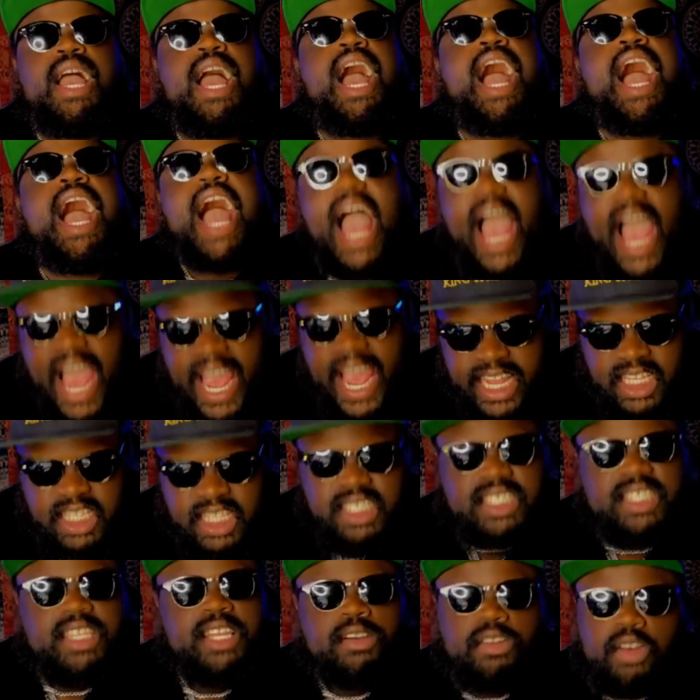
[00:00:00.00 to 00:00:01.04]
I
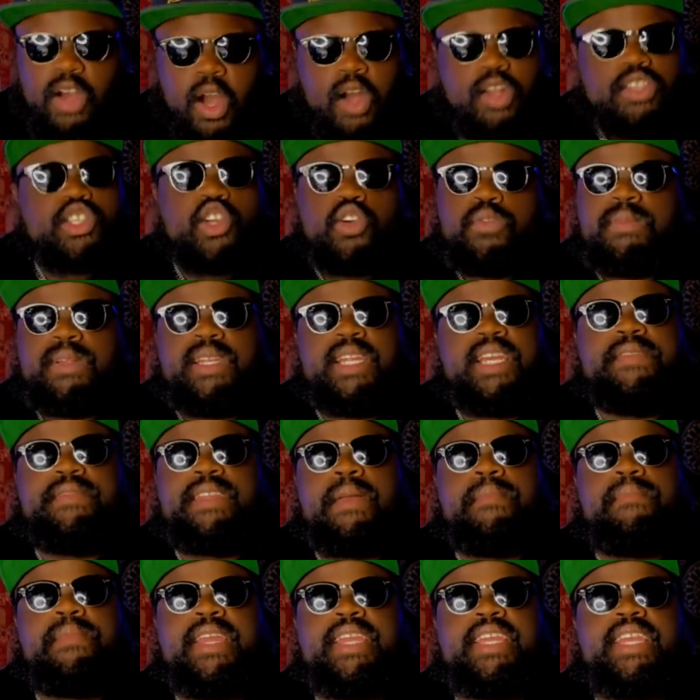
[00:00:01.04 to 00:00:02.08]
still also believe
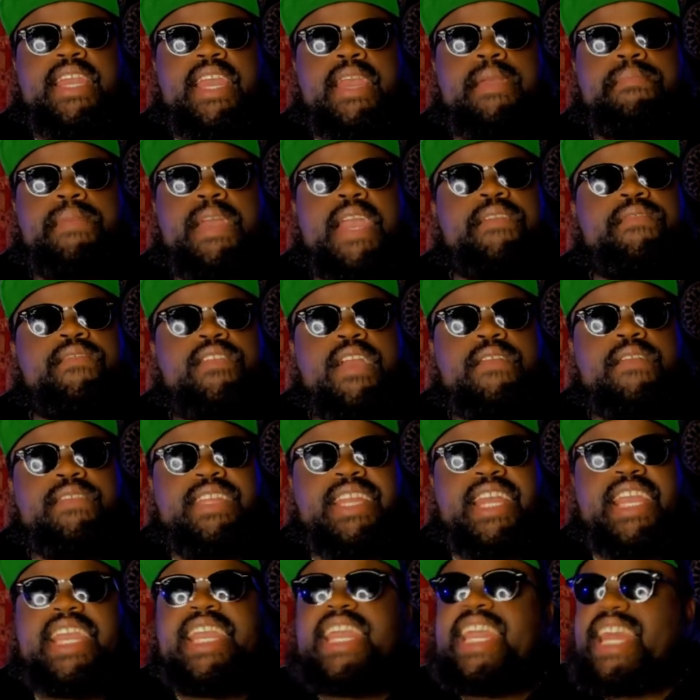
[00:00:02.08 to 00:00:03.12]
that men can pay for
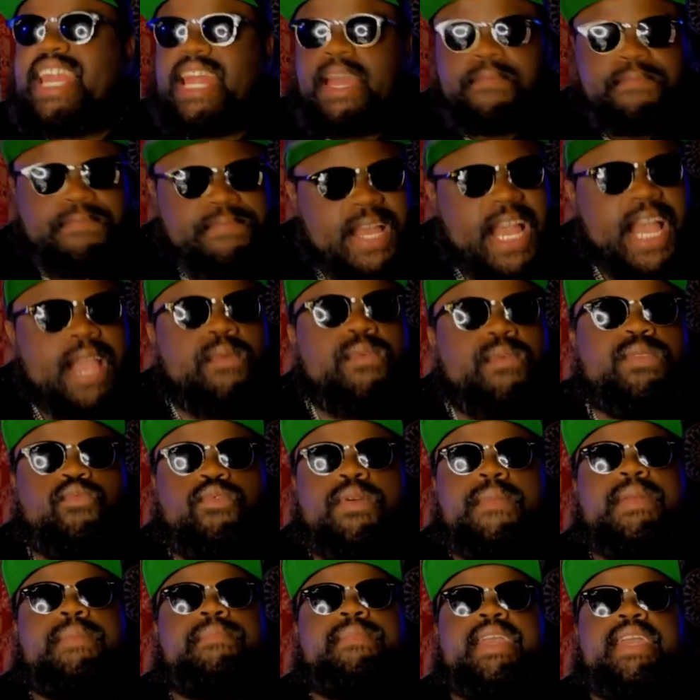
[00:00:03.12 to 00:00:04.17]
everything, and I'm fine with
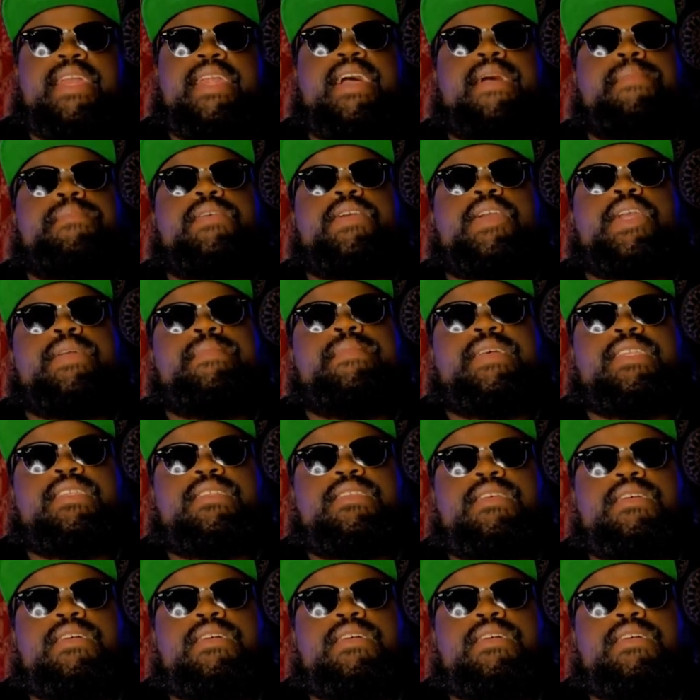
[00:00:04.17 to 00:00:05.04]
women being hypergamous.